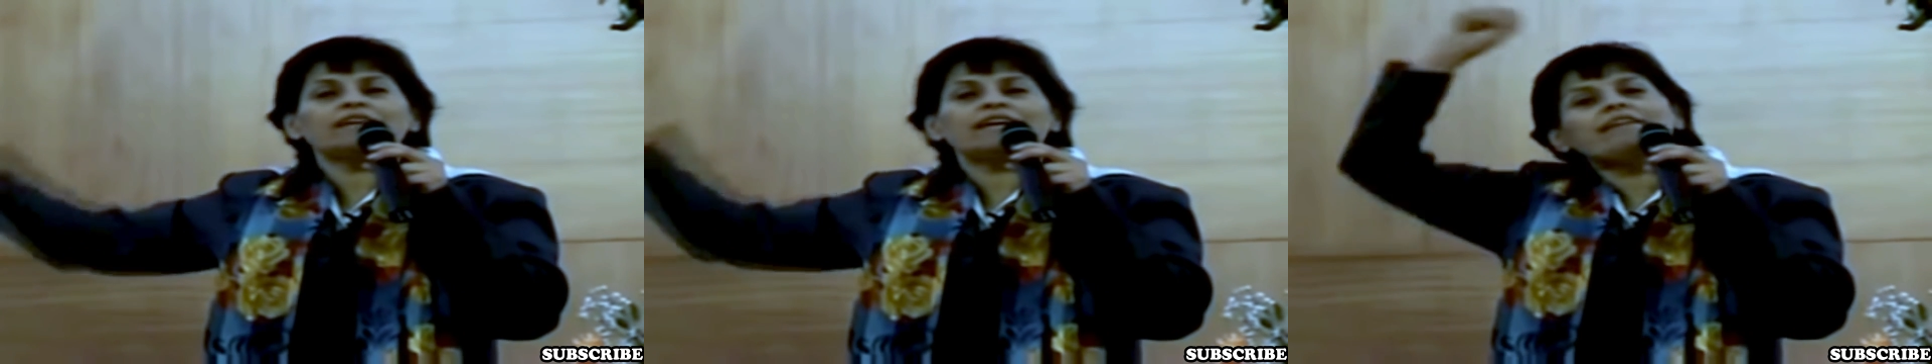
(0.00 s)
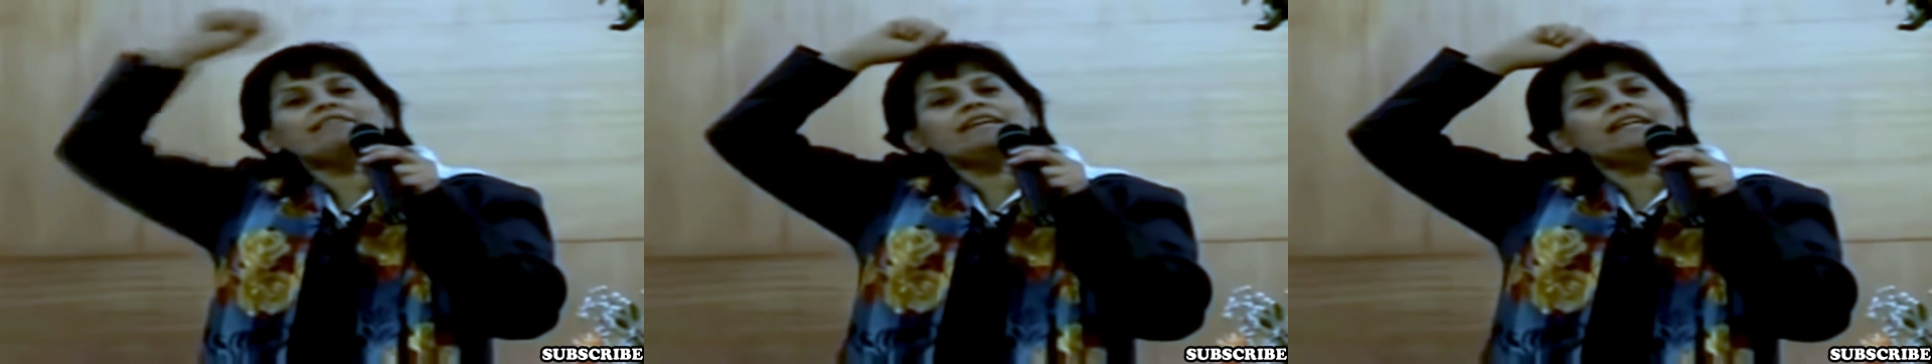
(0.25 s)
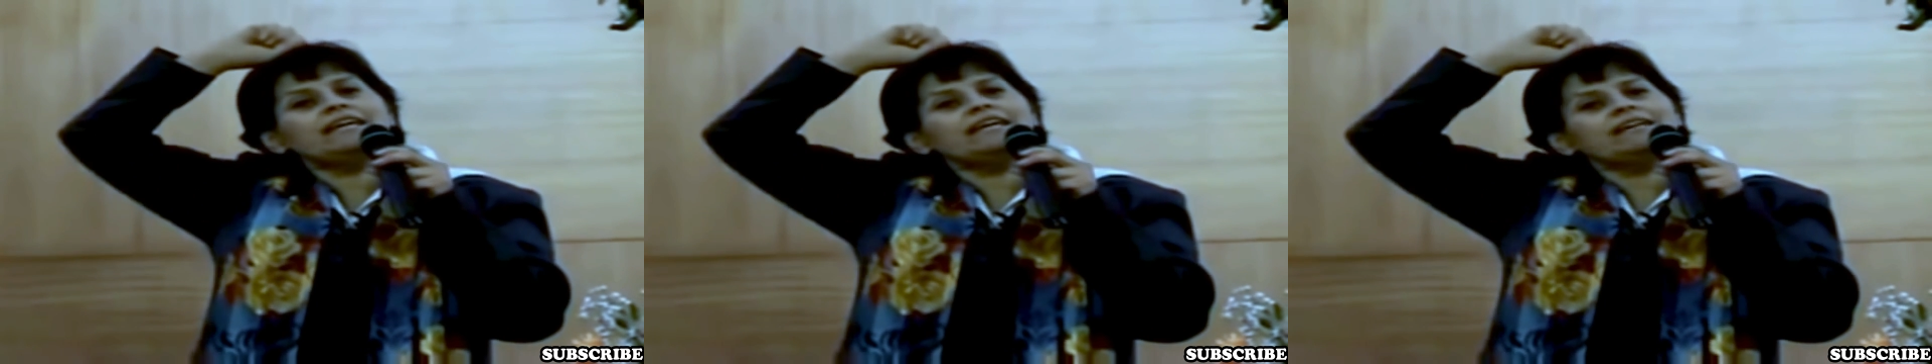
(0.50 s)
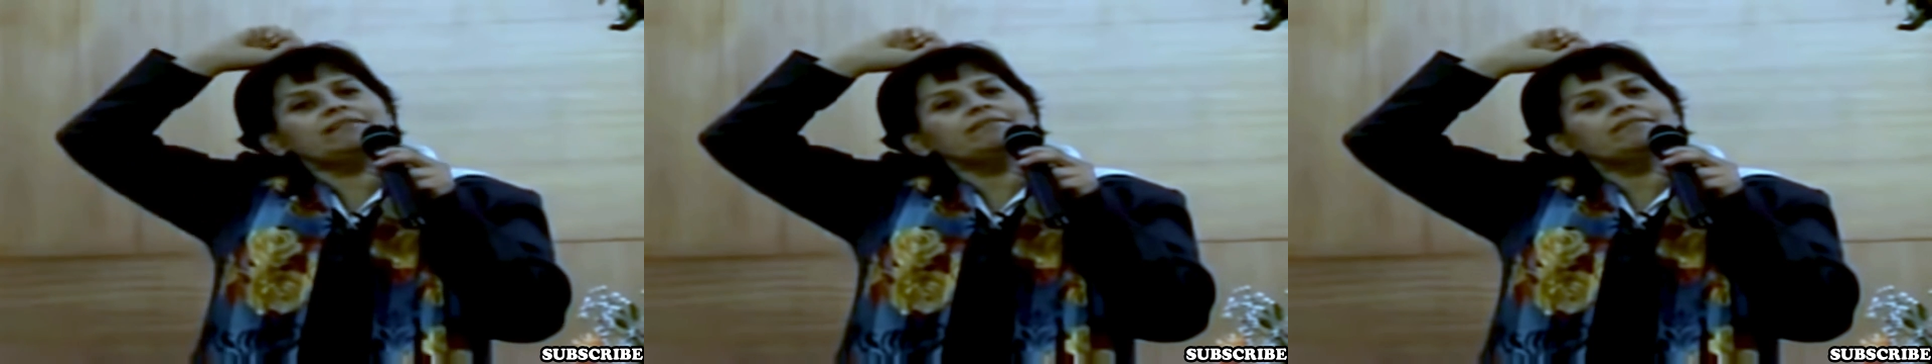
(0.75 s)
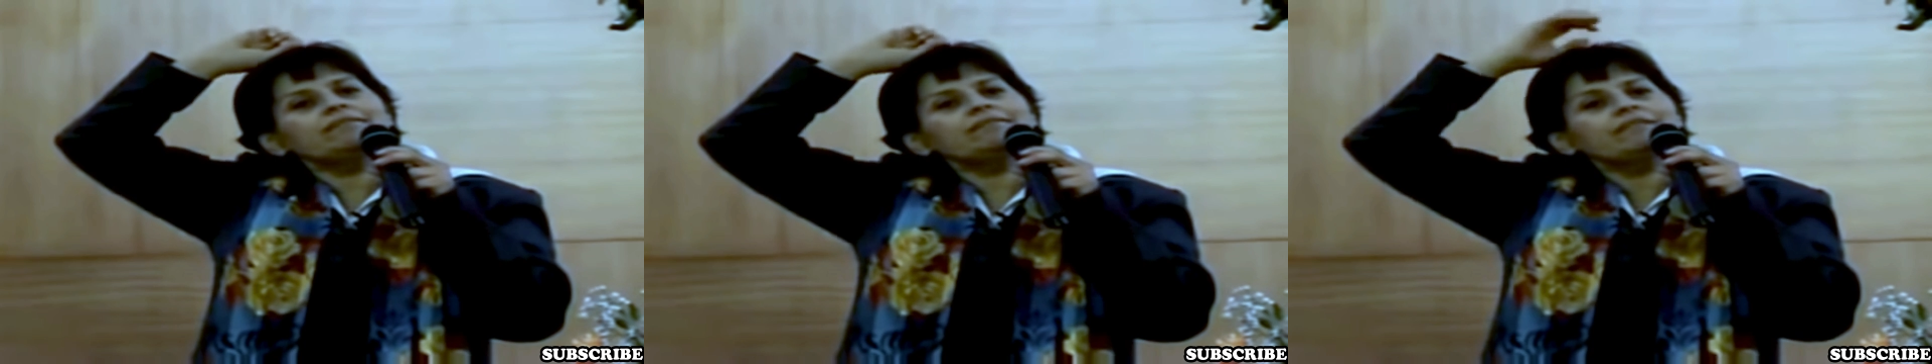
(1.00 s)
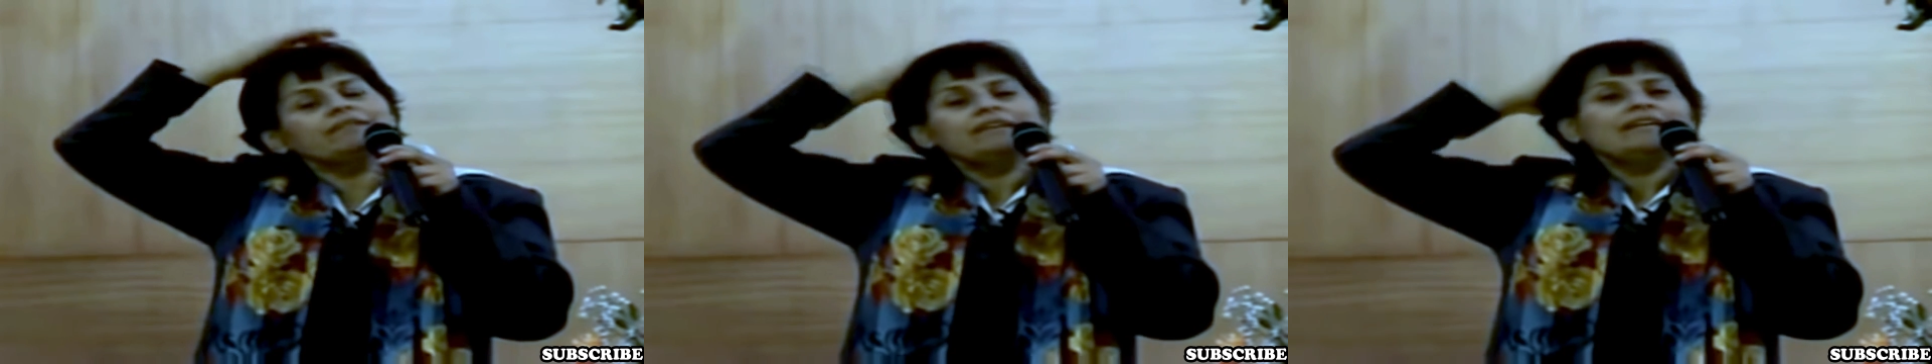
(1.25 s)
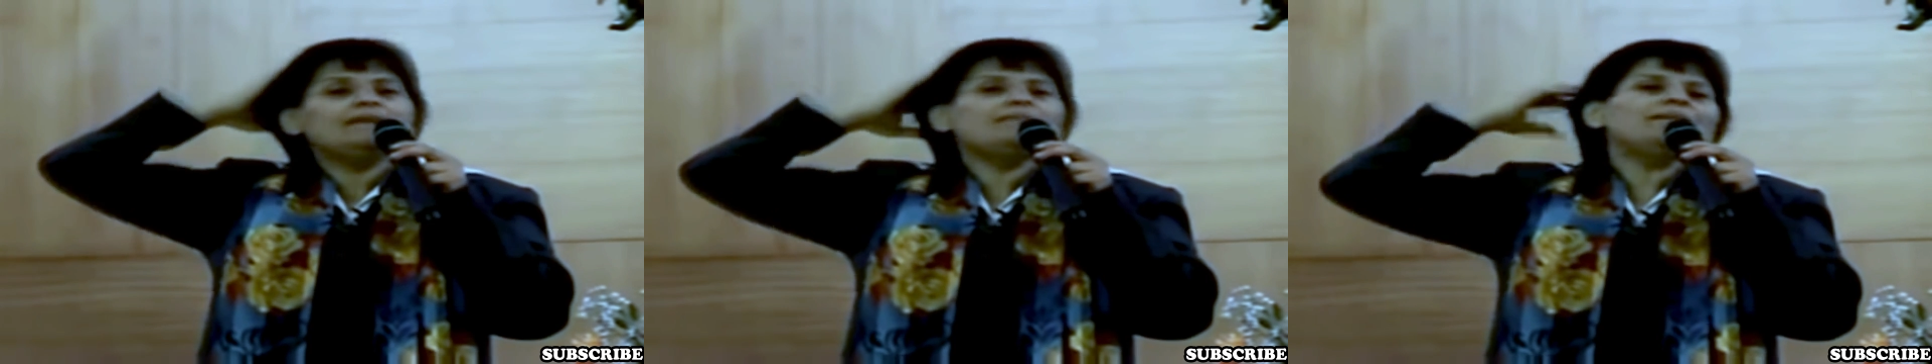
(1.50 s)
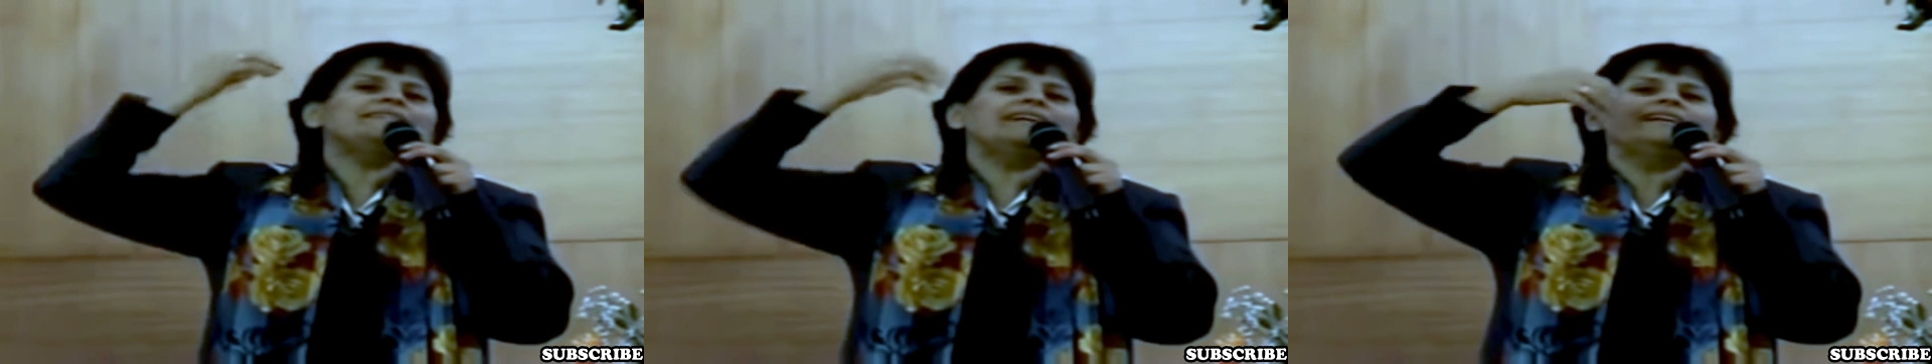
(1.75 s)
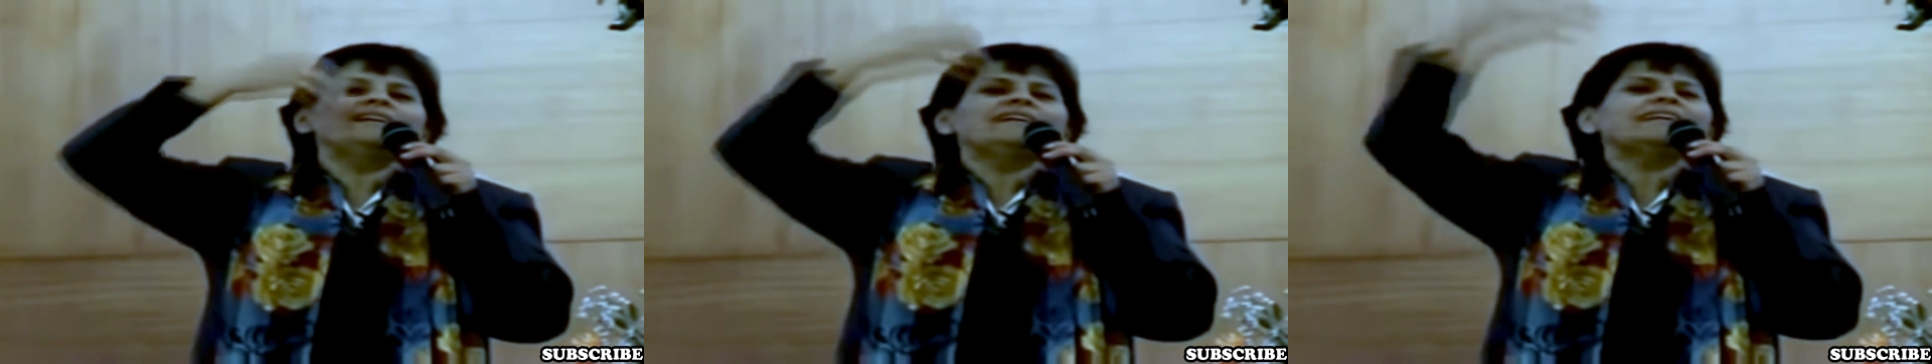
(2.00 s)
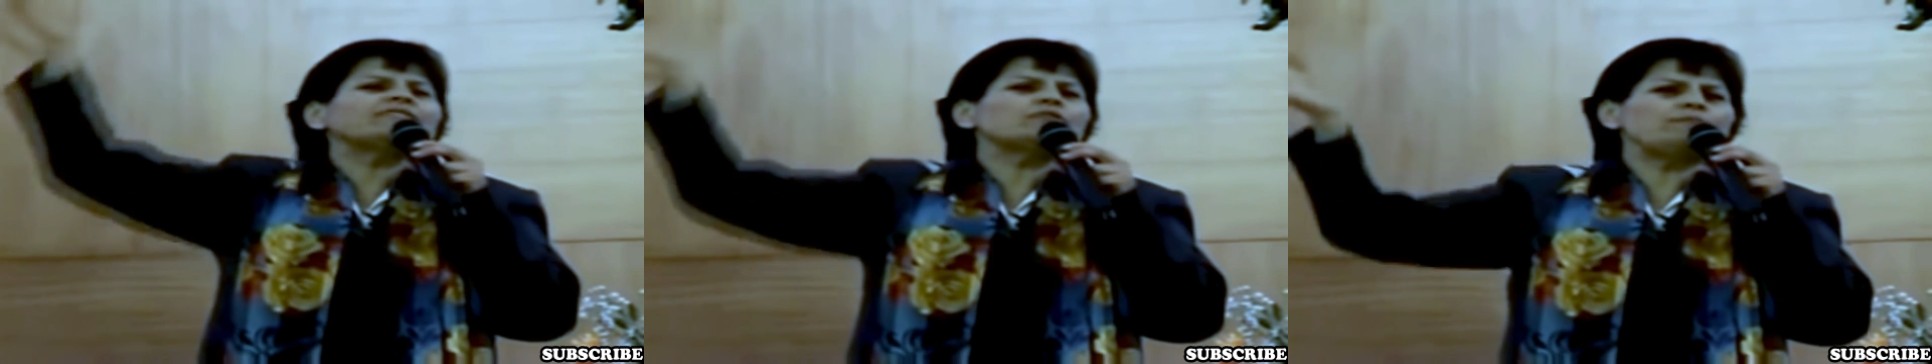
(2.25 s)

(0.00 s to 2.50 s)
bad because I was a virgin.